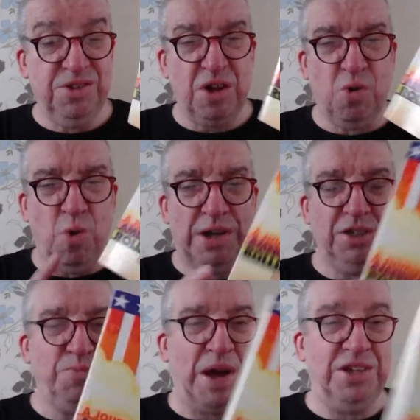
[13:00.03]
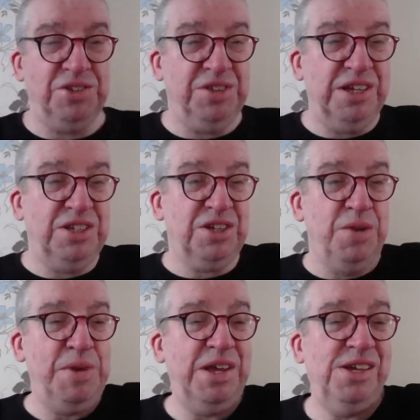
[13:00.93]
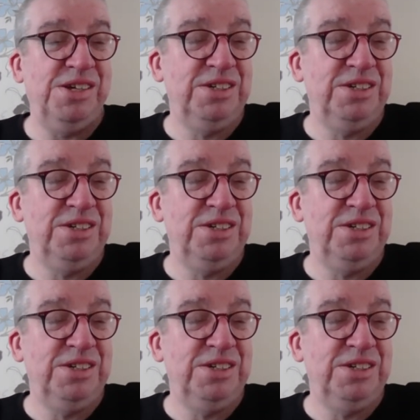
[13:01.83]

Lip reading: Not quite as bad as you think it's going to be.